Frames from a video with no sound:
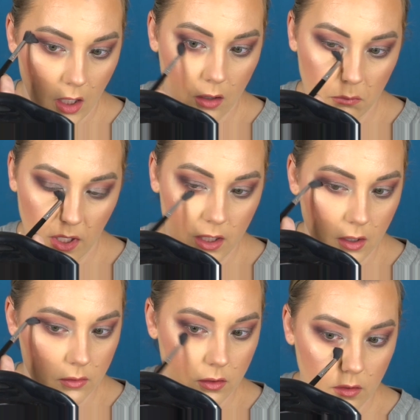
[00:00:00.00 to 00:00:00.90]
and make
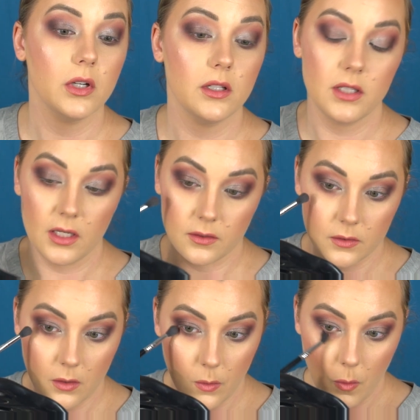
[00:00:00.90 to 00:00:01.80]
it pretty
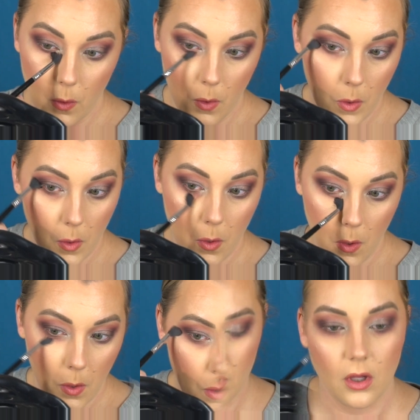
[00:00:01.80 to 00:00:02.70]
intense.
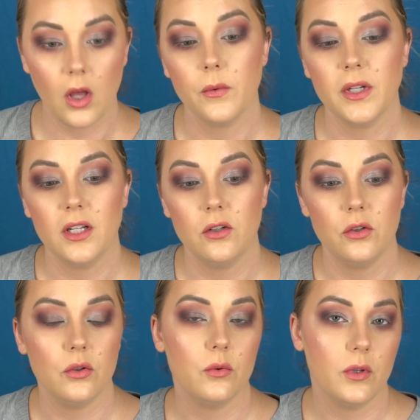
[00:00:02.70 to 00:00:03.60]
All we need to
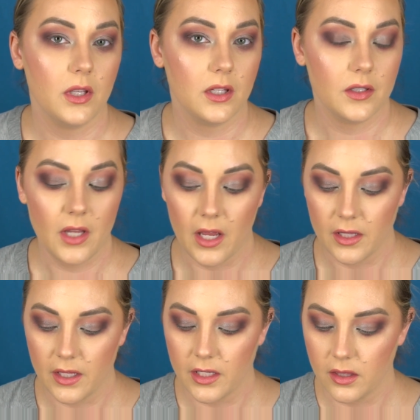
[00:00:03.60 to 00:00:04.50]
do is
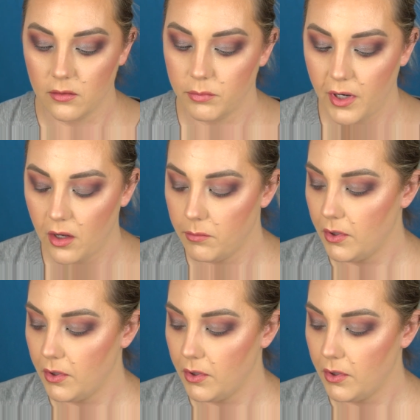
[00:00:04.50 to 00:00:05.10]
highlight the brow